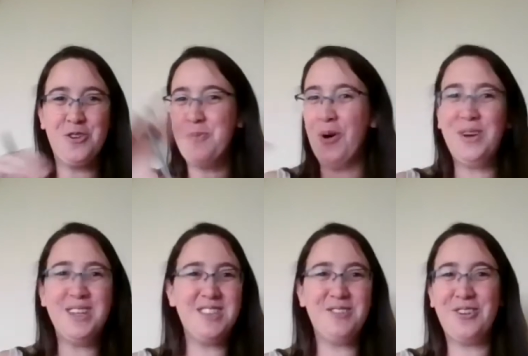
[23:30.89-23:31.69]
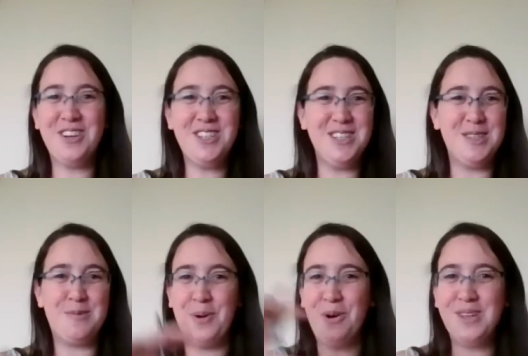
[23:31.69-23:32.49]
pockets of Christians,
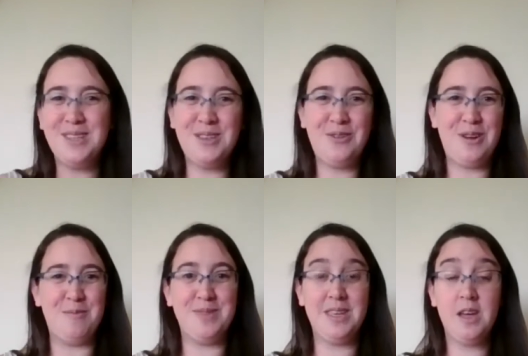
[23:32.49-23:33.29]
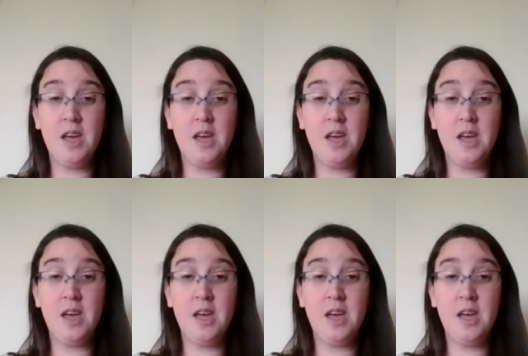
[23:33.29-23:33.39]
pockets of groups,